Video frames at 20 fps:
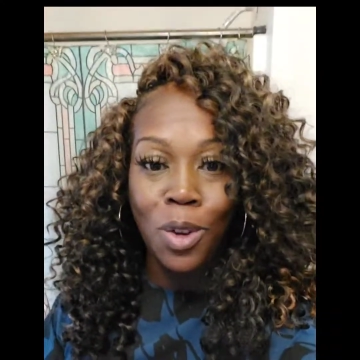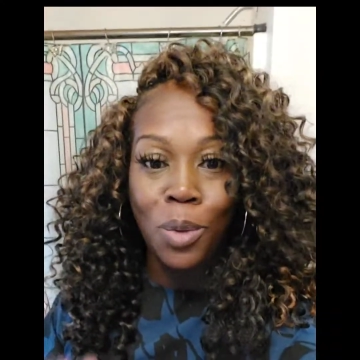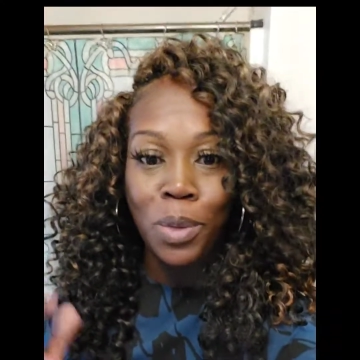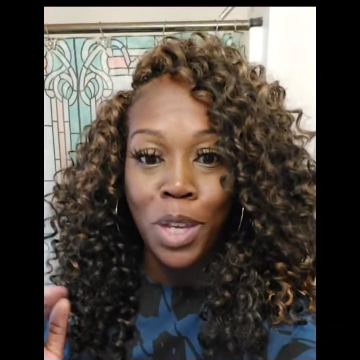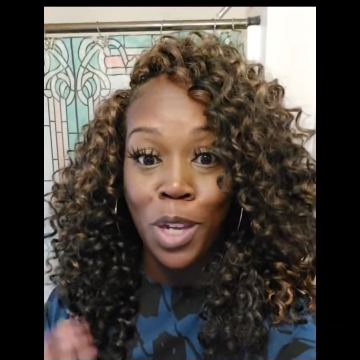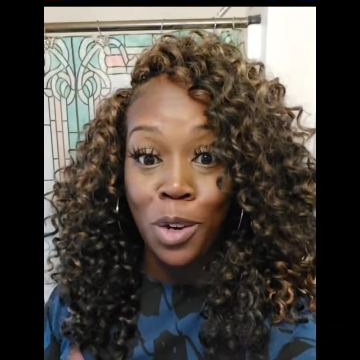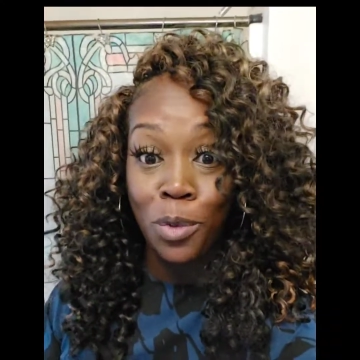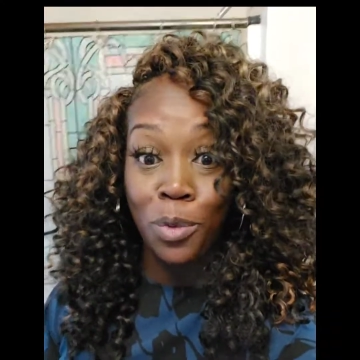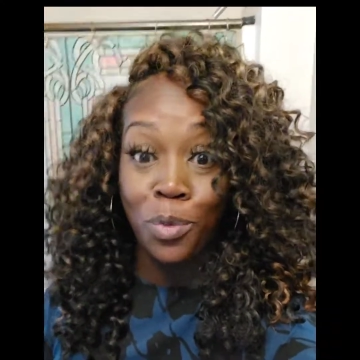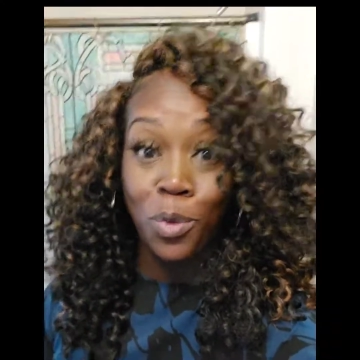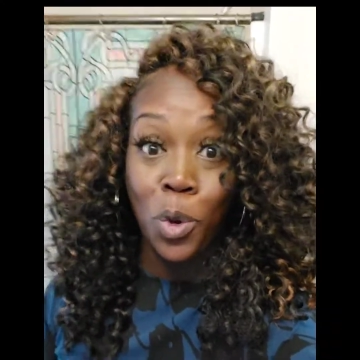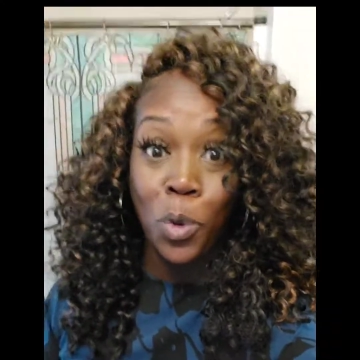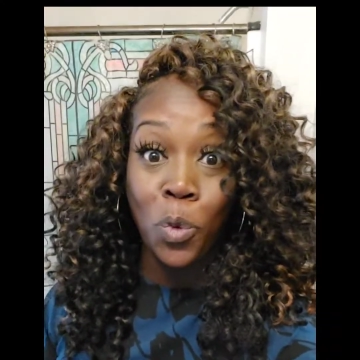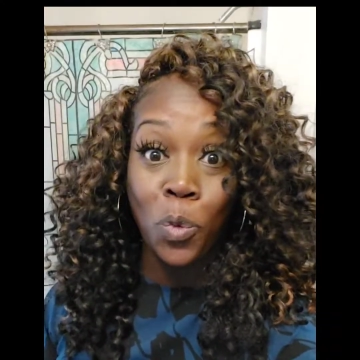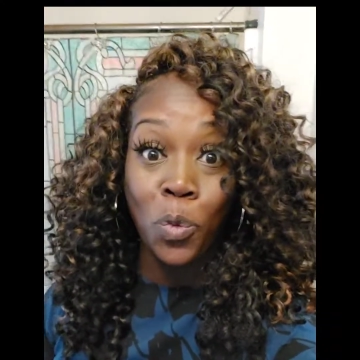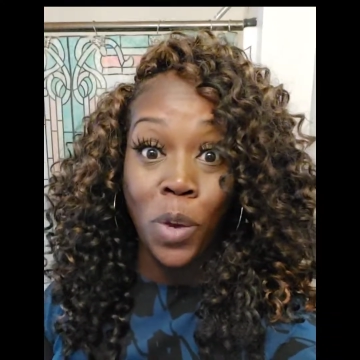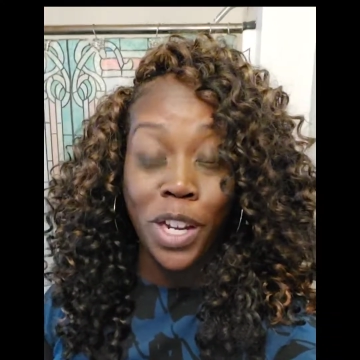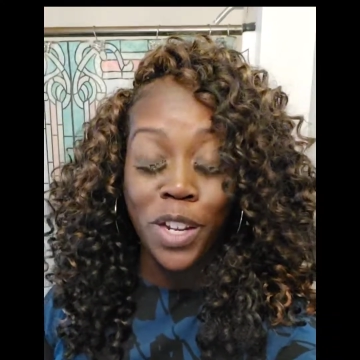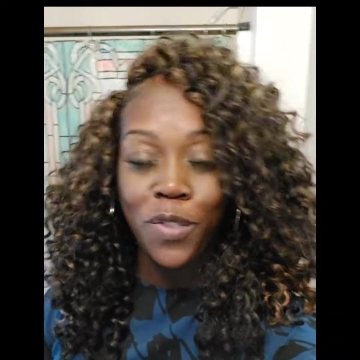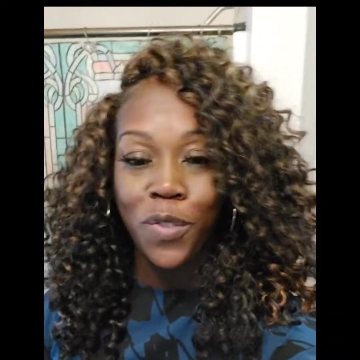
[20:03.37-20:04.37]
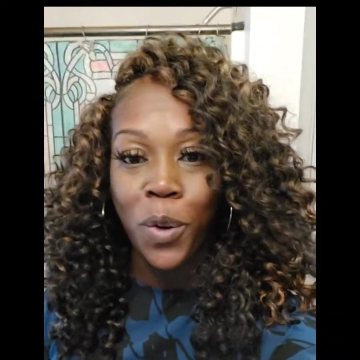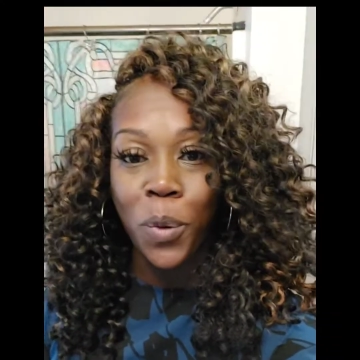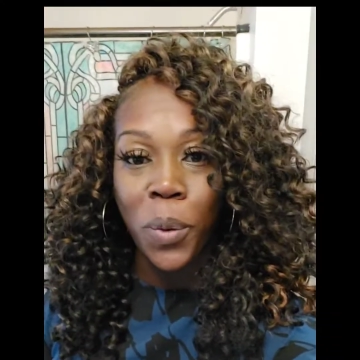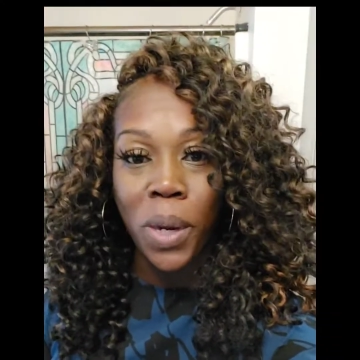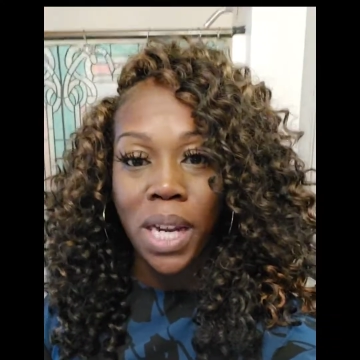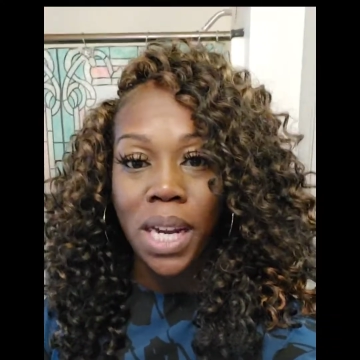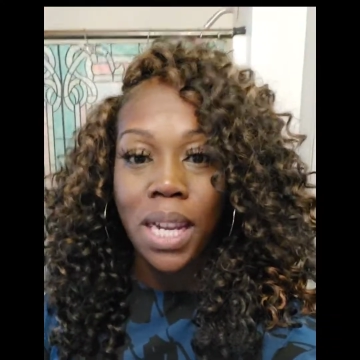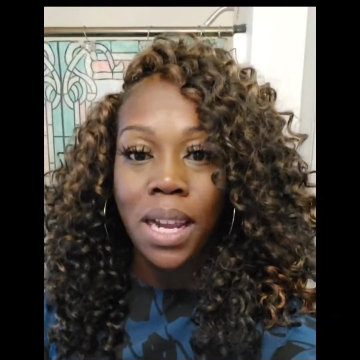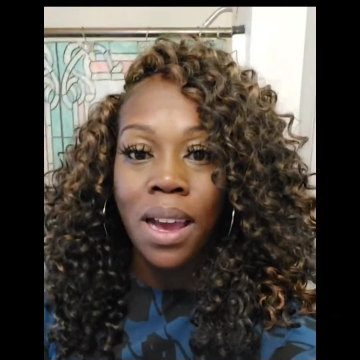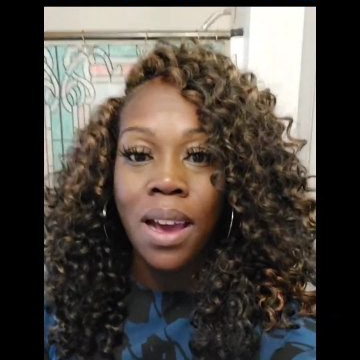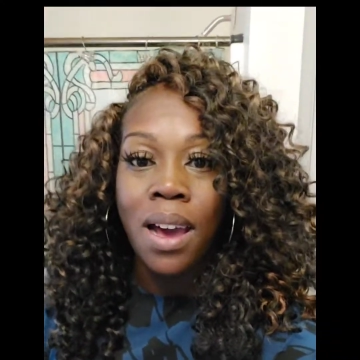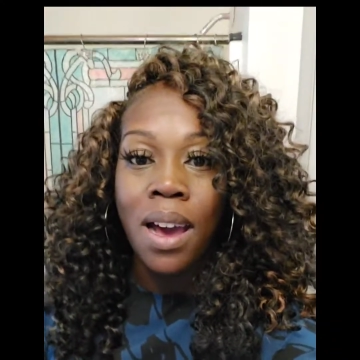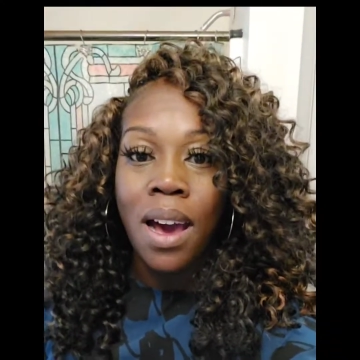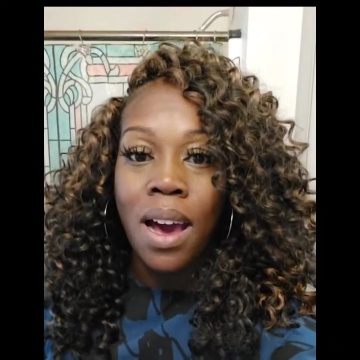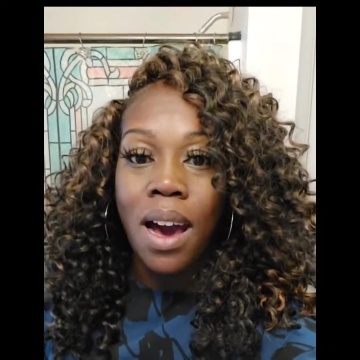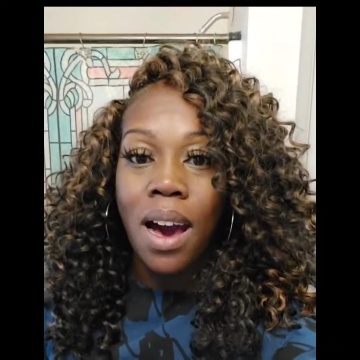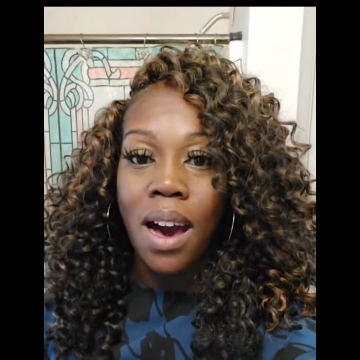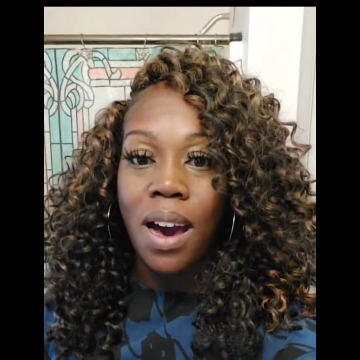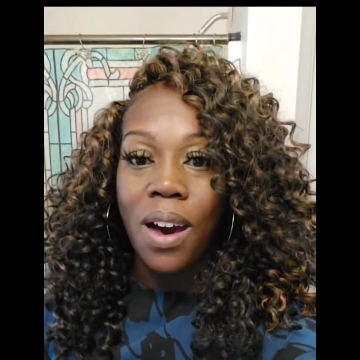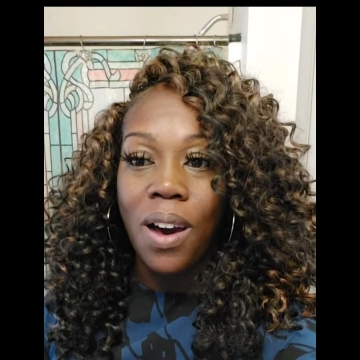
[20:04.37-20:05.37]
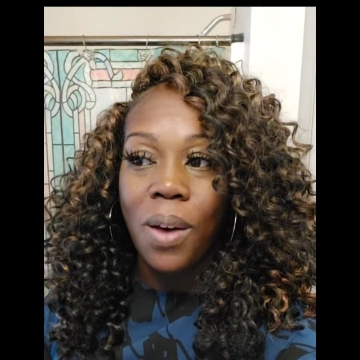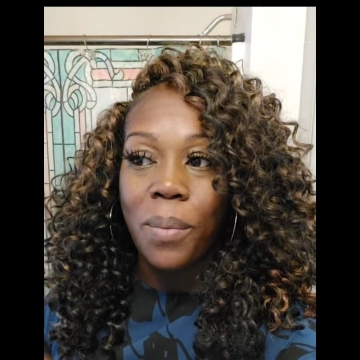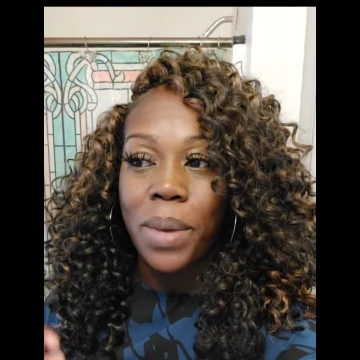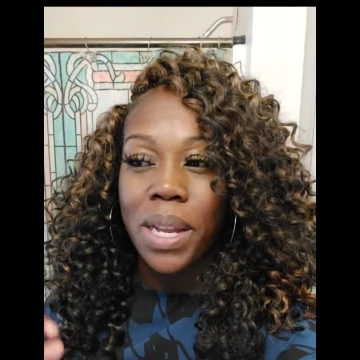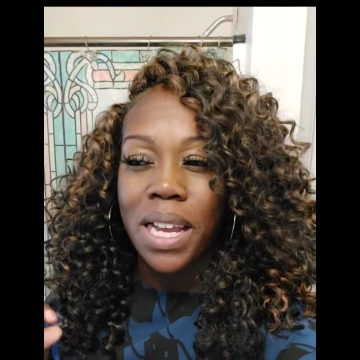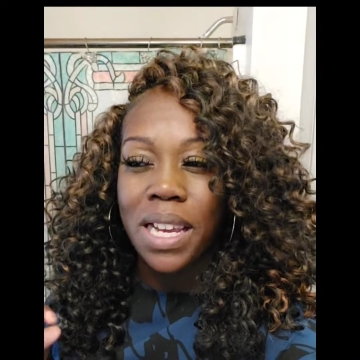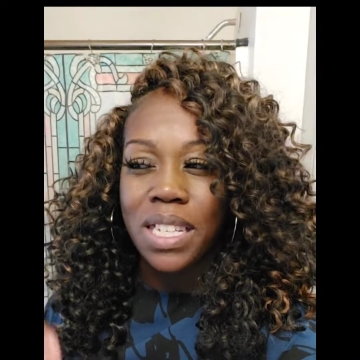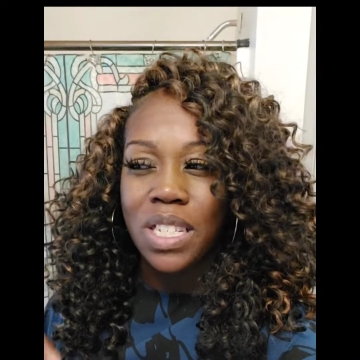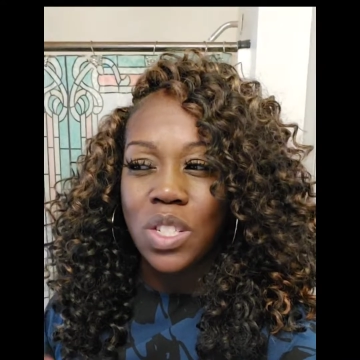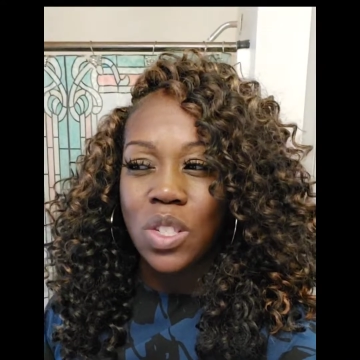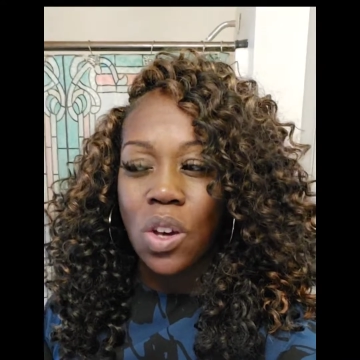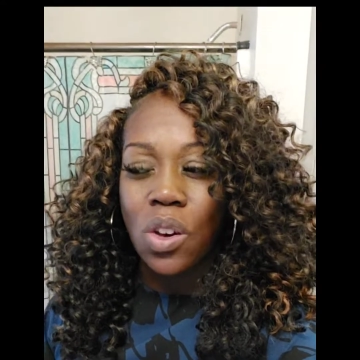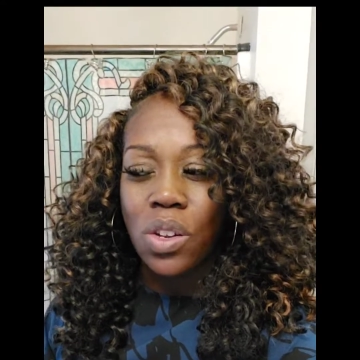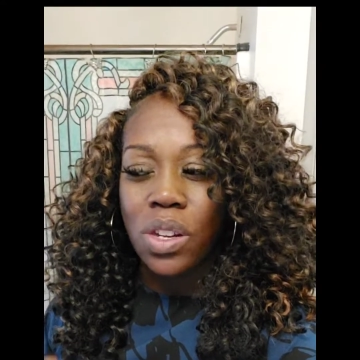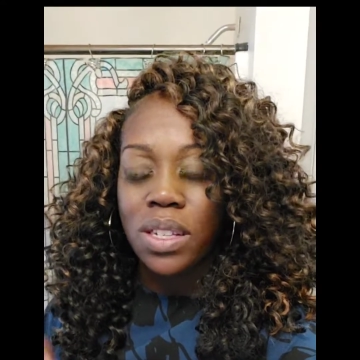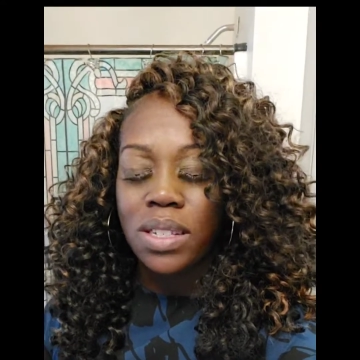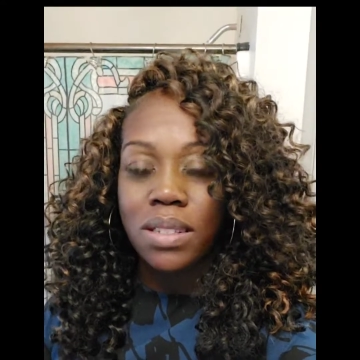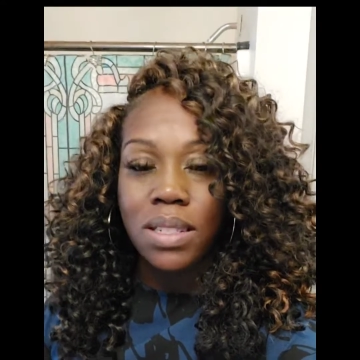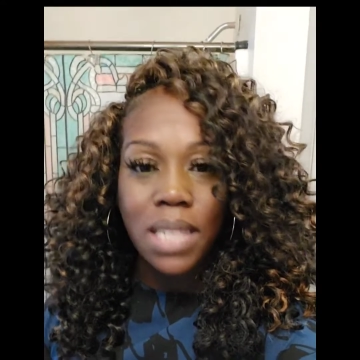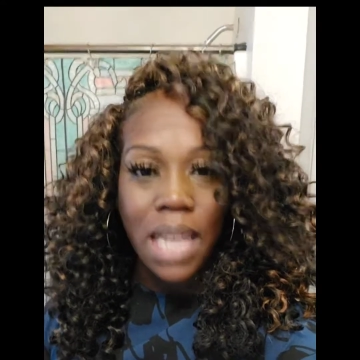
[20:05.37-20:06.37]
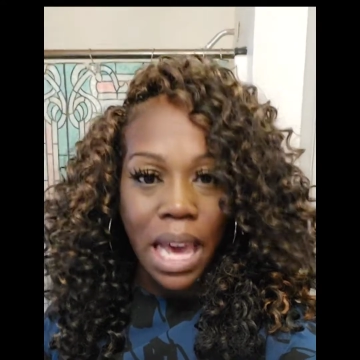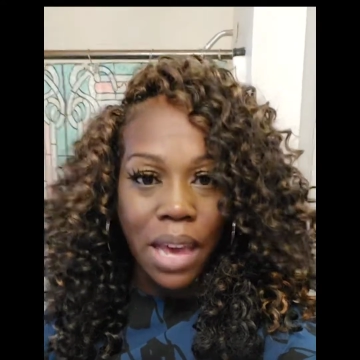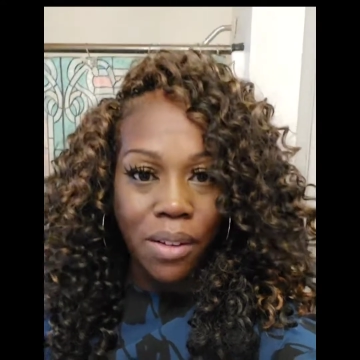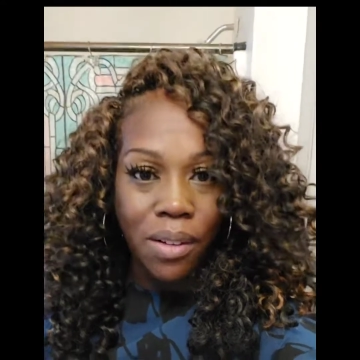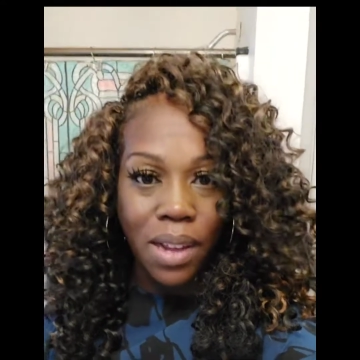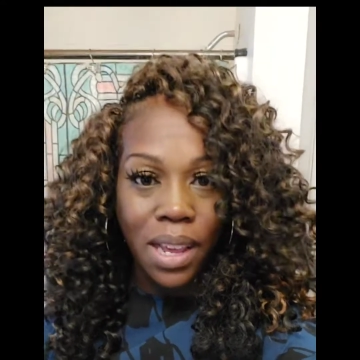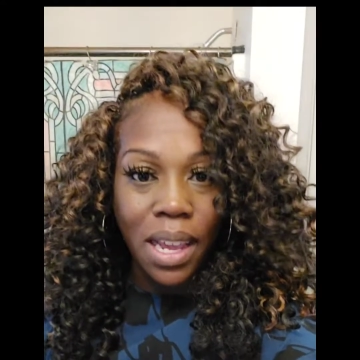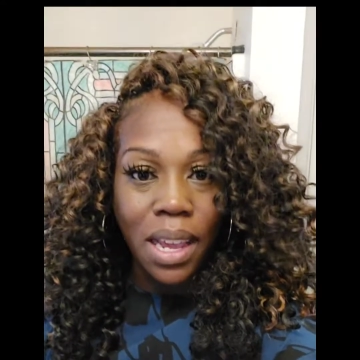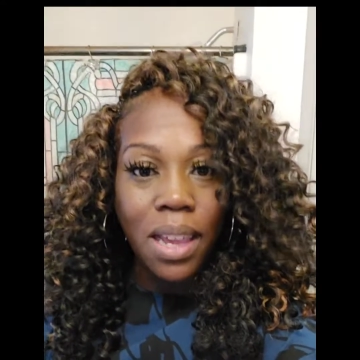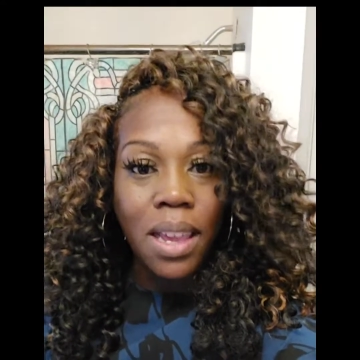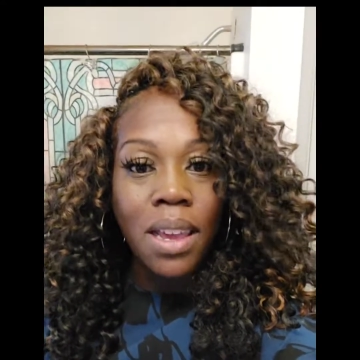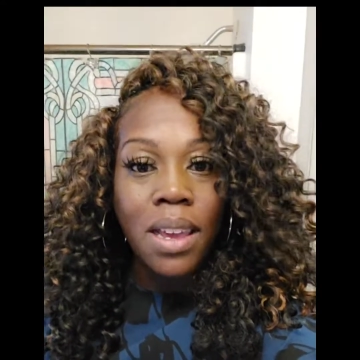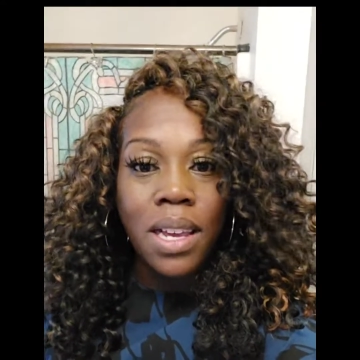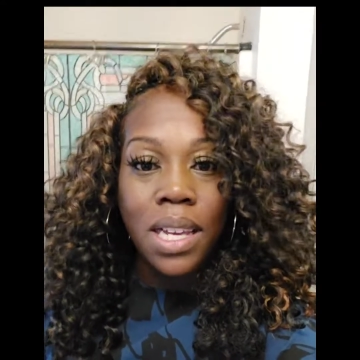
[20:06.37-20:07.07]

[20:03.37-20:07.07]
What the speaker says: I'm getting ready for work, and I installed it Saturday.